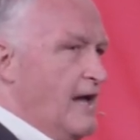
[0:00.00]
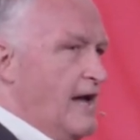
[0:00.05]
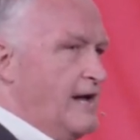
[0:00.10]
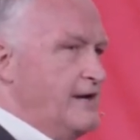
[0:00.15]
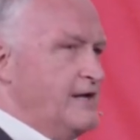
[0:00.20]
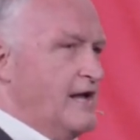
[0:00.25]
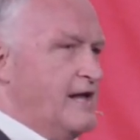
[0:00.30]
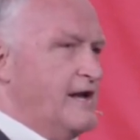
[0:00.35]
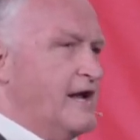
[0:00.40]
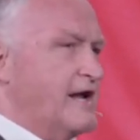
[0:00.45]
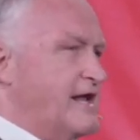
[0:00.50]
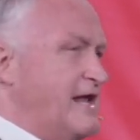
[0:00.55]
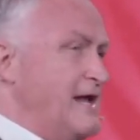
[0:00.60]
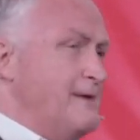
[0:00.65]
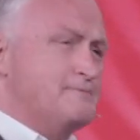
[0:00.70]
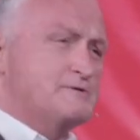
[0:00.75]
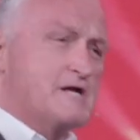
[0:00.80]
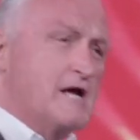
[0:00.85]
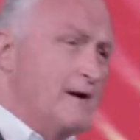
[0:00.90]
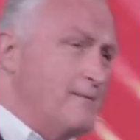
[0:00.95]
And yet it
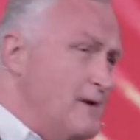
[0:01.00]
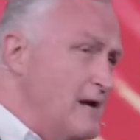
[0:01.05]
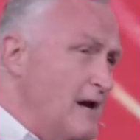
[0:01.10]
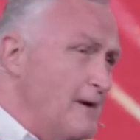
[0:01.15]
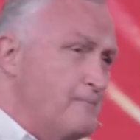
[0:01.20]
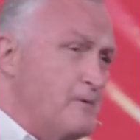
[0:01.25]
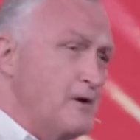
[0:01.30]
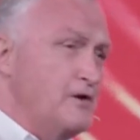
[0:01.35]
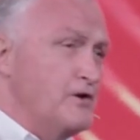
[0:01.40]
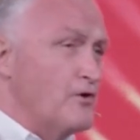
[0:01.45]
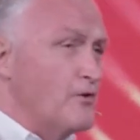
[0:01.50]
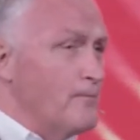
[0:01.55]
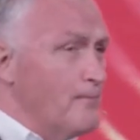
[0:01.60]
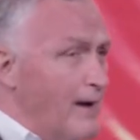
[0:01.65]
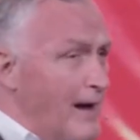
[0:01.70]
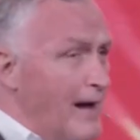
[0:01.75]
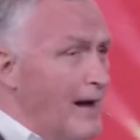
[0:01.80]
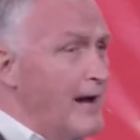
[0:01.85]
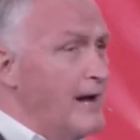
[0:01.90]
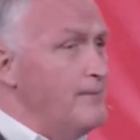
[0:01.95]
keeps coming up in your
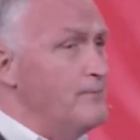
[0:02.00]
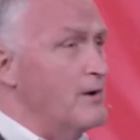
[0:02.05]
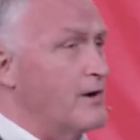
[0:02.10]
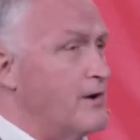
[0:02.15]
mind